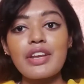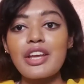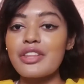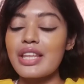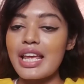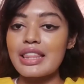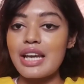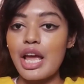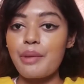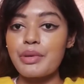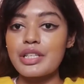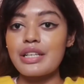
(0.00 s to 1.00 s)
our video, then hit the
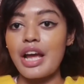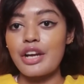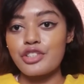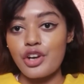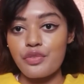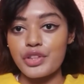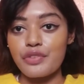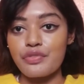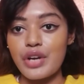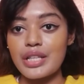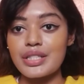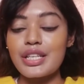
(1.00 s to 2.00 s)
like button and share it with your
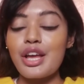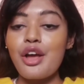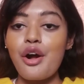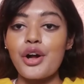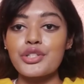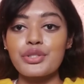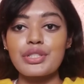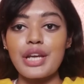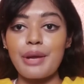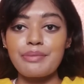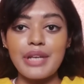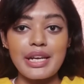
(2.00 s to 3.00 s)
friends. Also, to
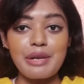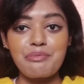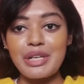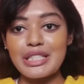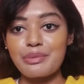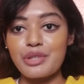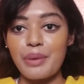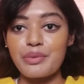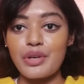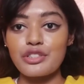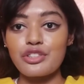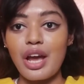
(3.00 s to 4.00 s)
stay updated, please subscribe
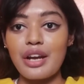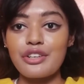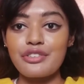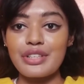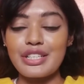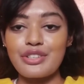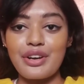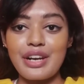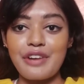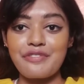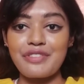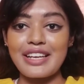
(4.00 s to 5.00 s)
to our channel Release on
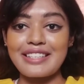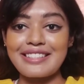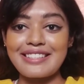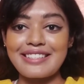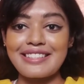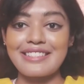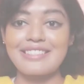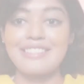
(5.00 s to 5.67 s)
Netflix.